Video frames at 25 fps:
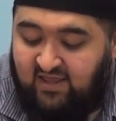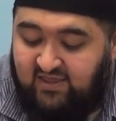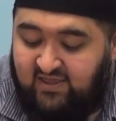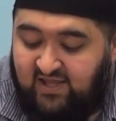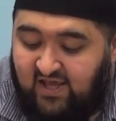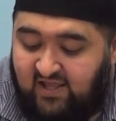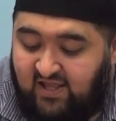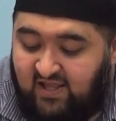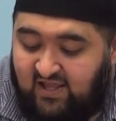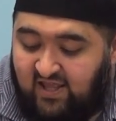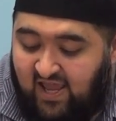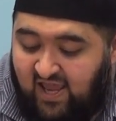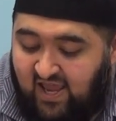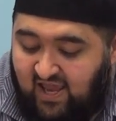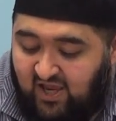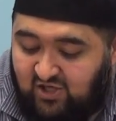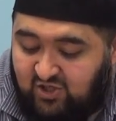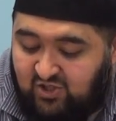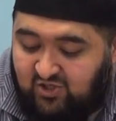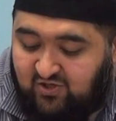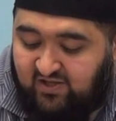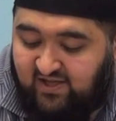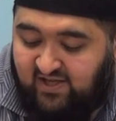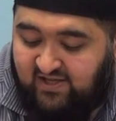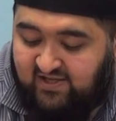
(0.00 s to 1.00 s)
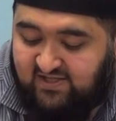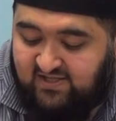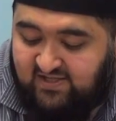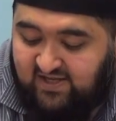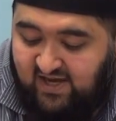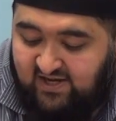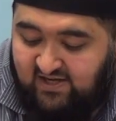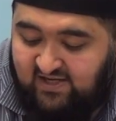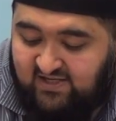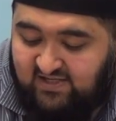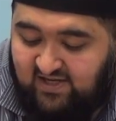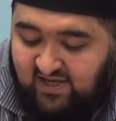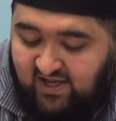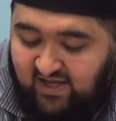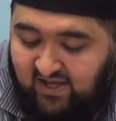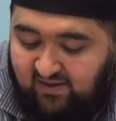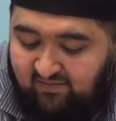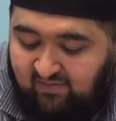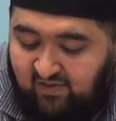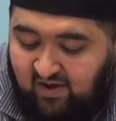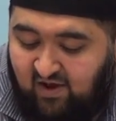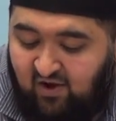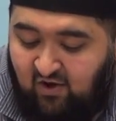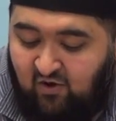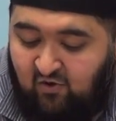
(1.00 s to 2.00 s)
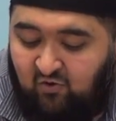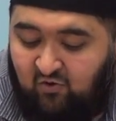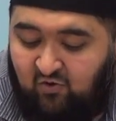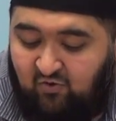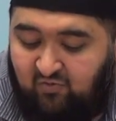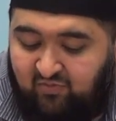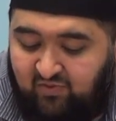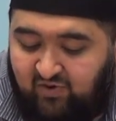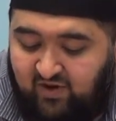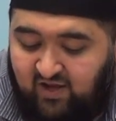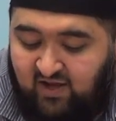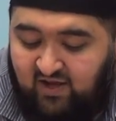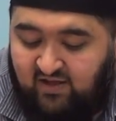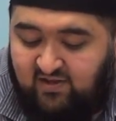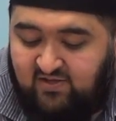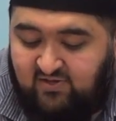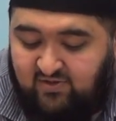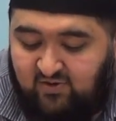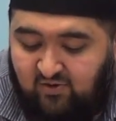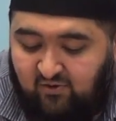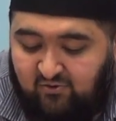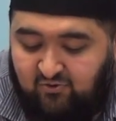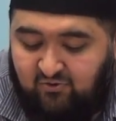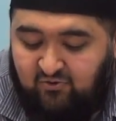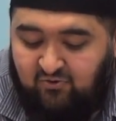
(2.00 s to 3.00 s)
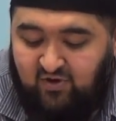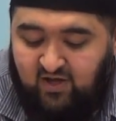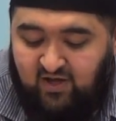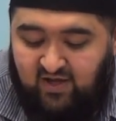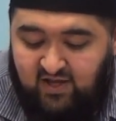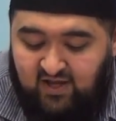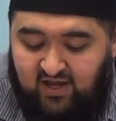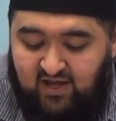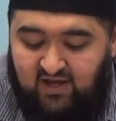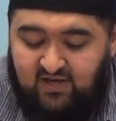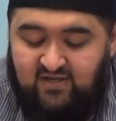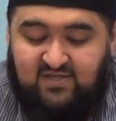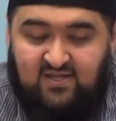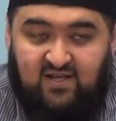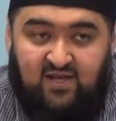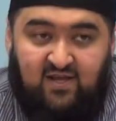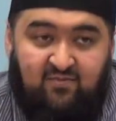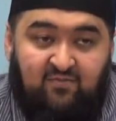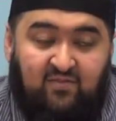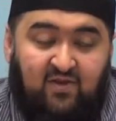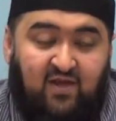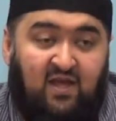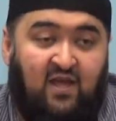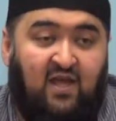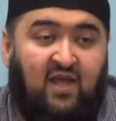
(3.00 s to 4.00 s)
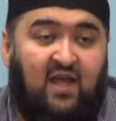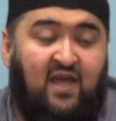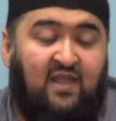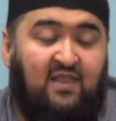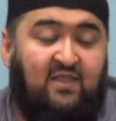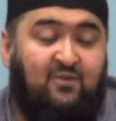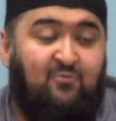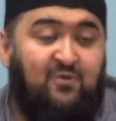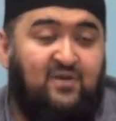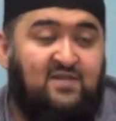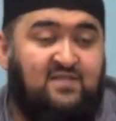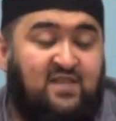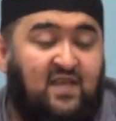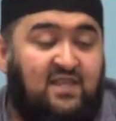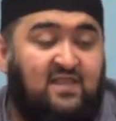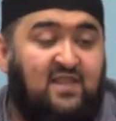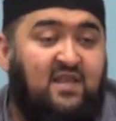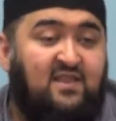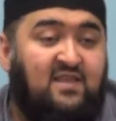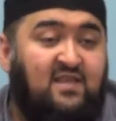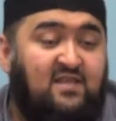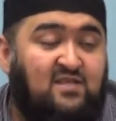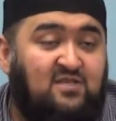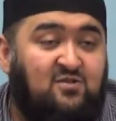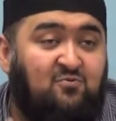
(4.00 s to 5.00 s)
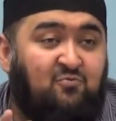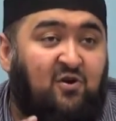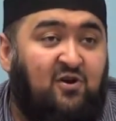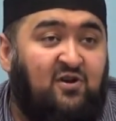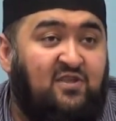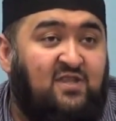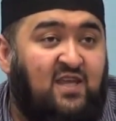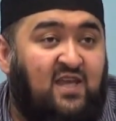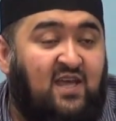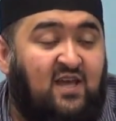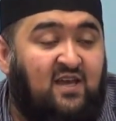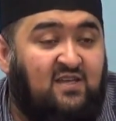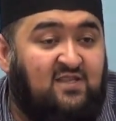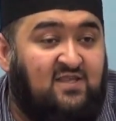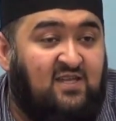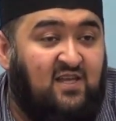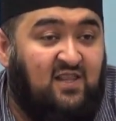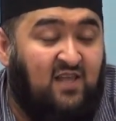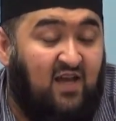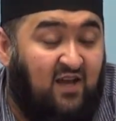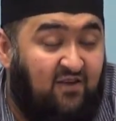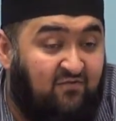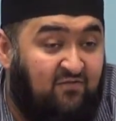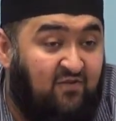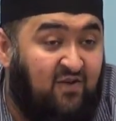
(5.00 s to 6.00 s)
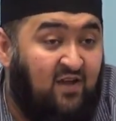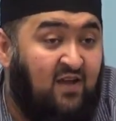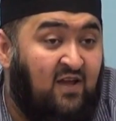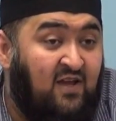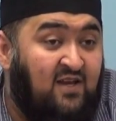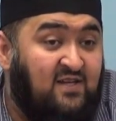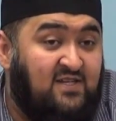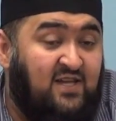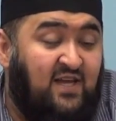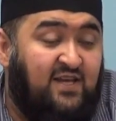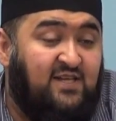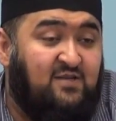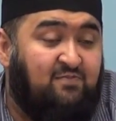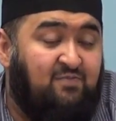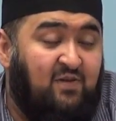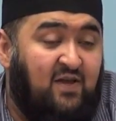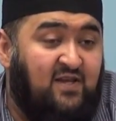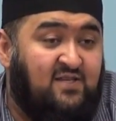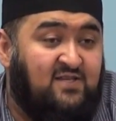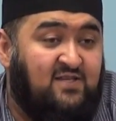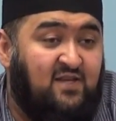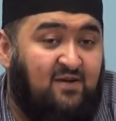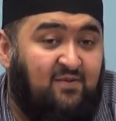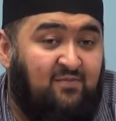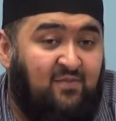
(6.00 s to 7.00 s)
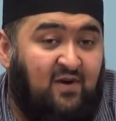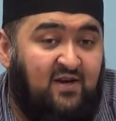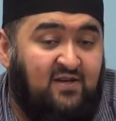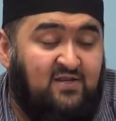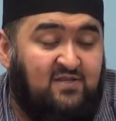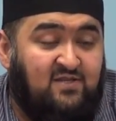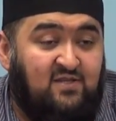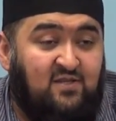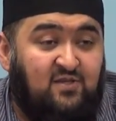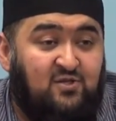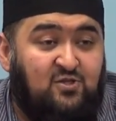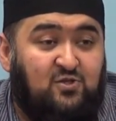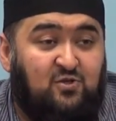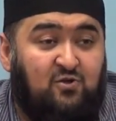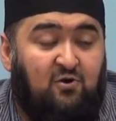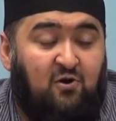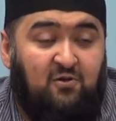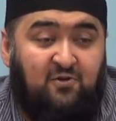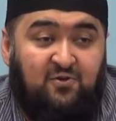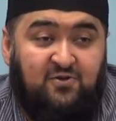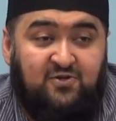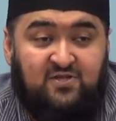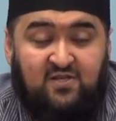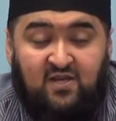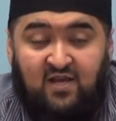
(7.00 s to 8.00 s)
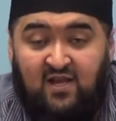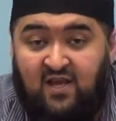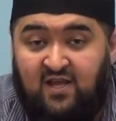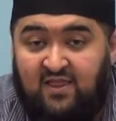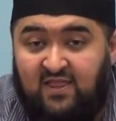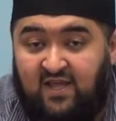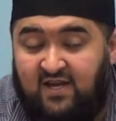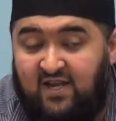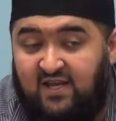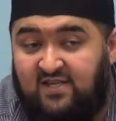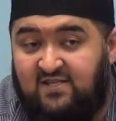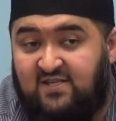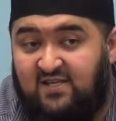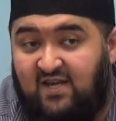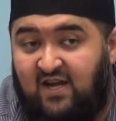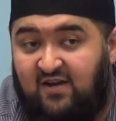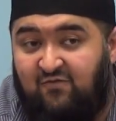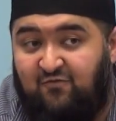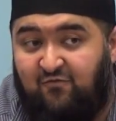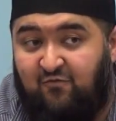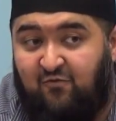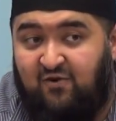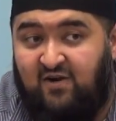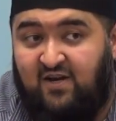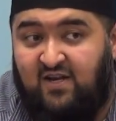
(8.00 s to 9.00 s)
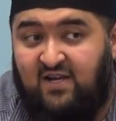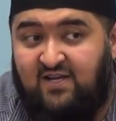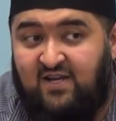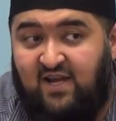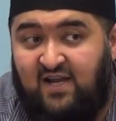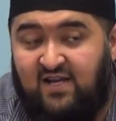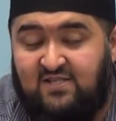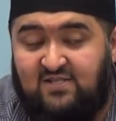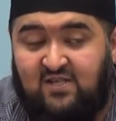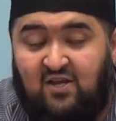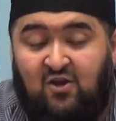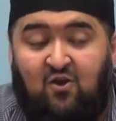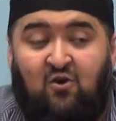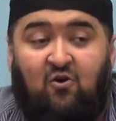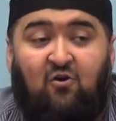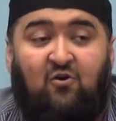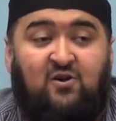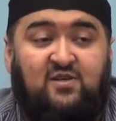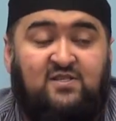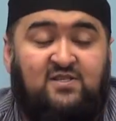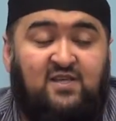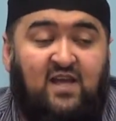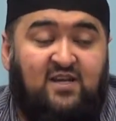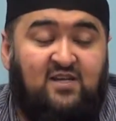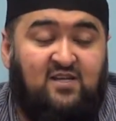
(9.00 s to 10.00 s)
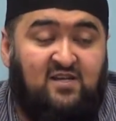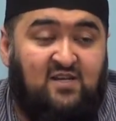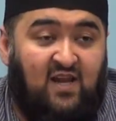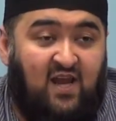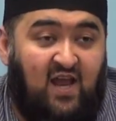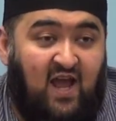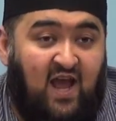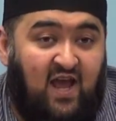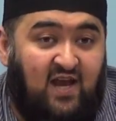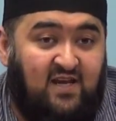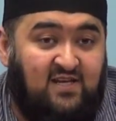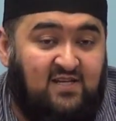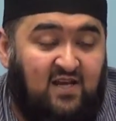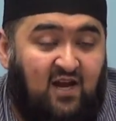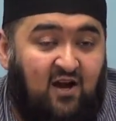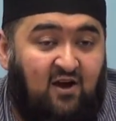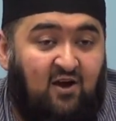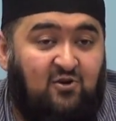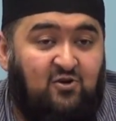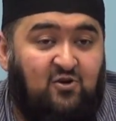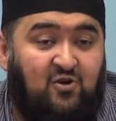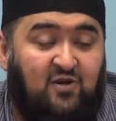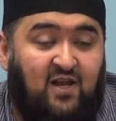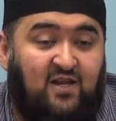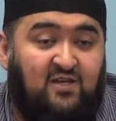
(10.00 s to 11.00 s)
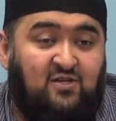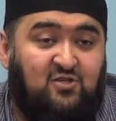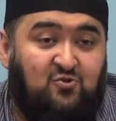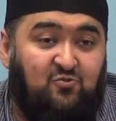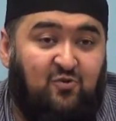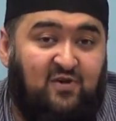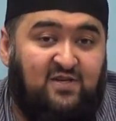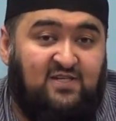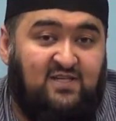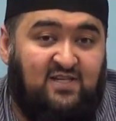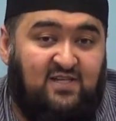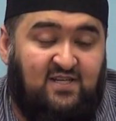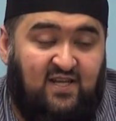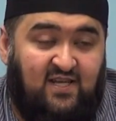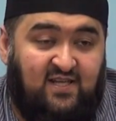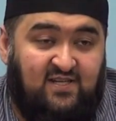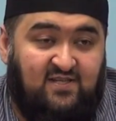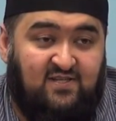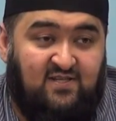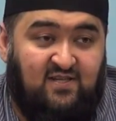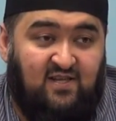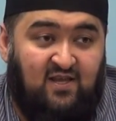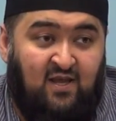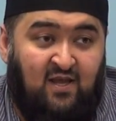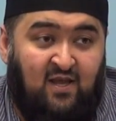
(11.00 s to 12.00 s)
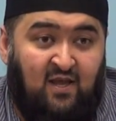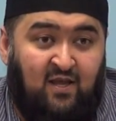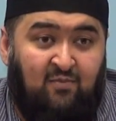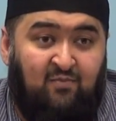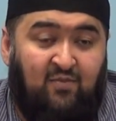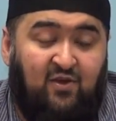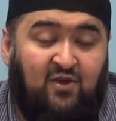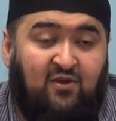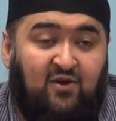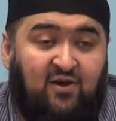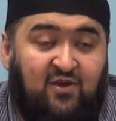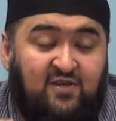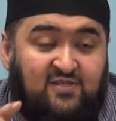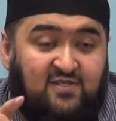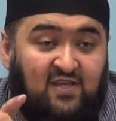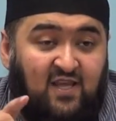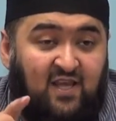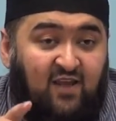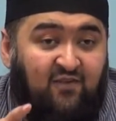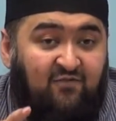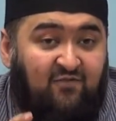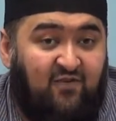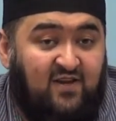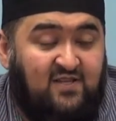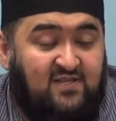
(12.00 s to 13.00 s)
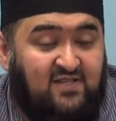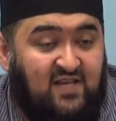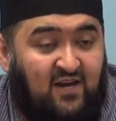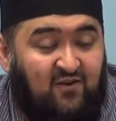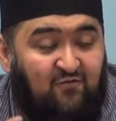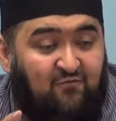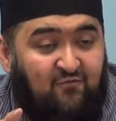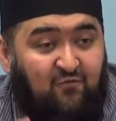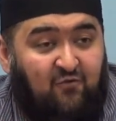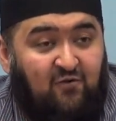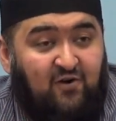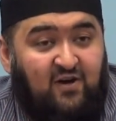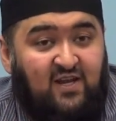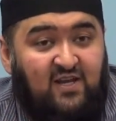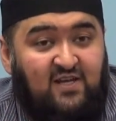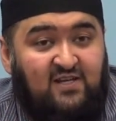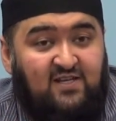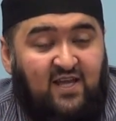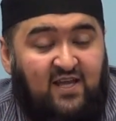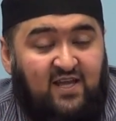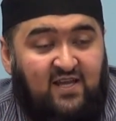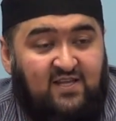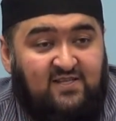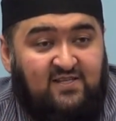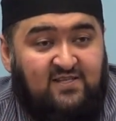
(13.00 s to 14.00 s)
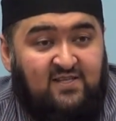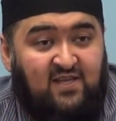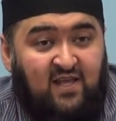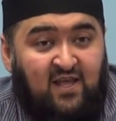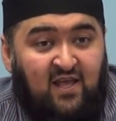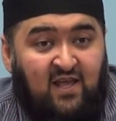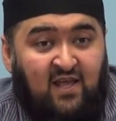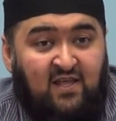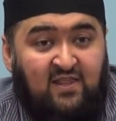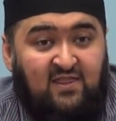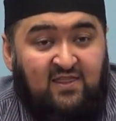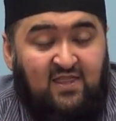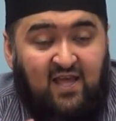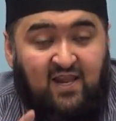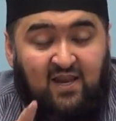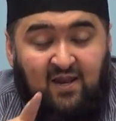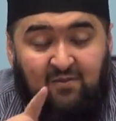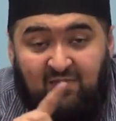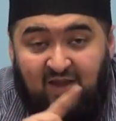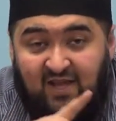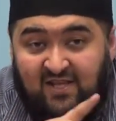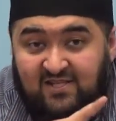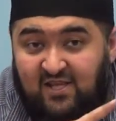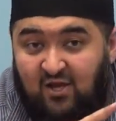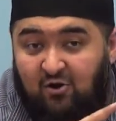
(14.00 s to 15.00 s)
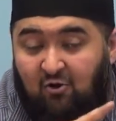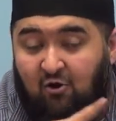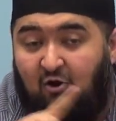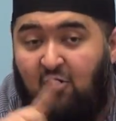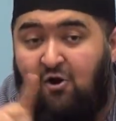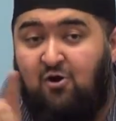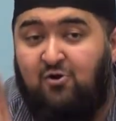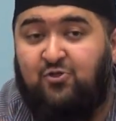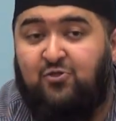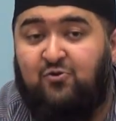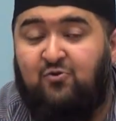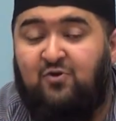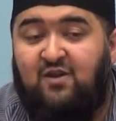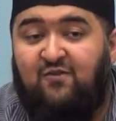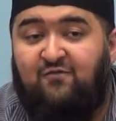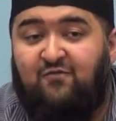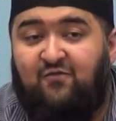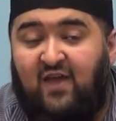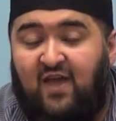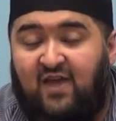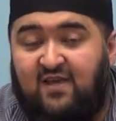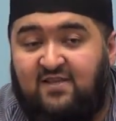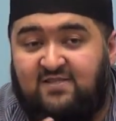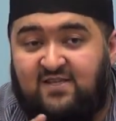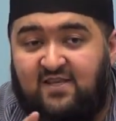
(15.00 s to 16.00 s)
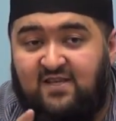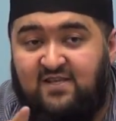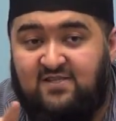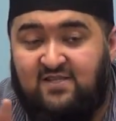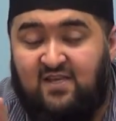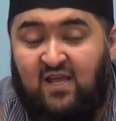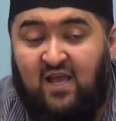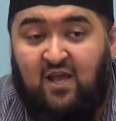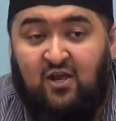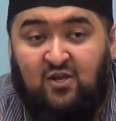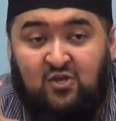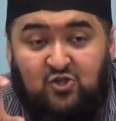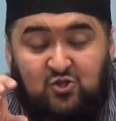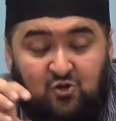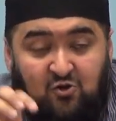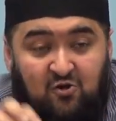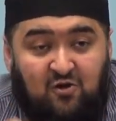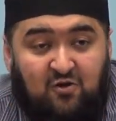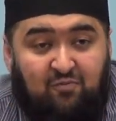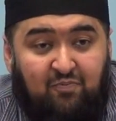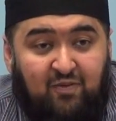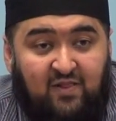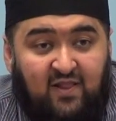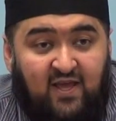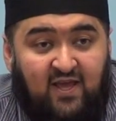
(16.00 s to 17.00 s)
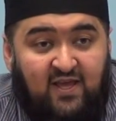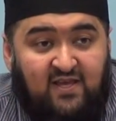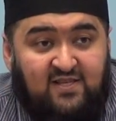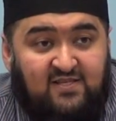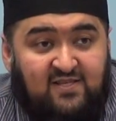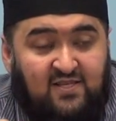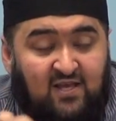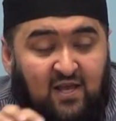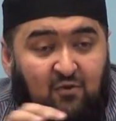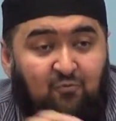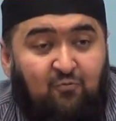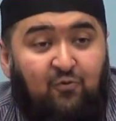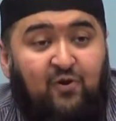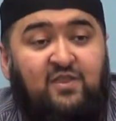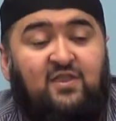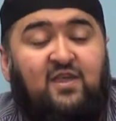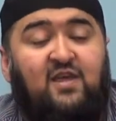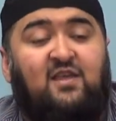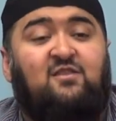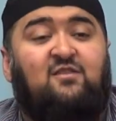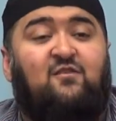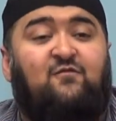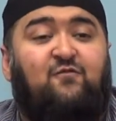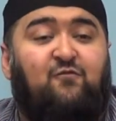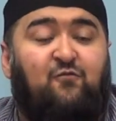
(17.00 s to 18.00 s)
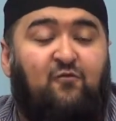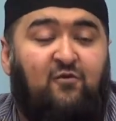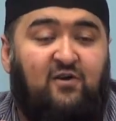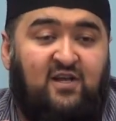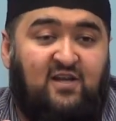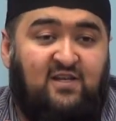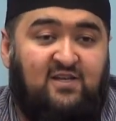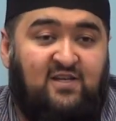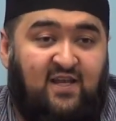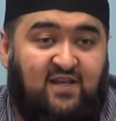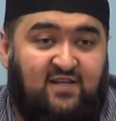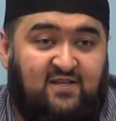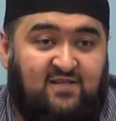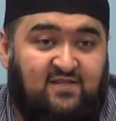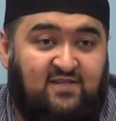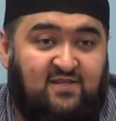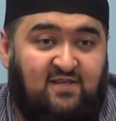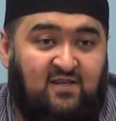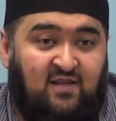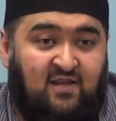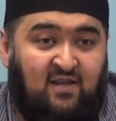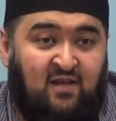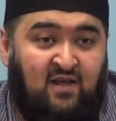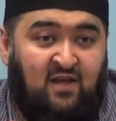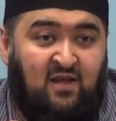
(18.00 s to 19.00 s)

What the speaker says: Then an angel is sent to him who breathes the ruh into him. And we said that this is where the ikhtilaf takes place amongst the scholars. That is it at 40 days or is it at 120 days? Because if it's at 40 days, then it means that all three phases took place within the 40 days.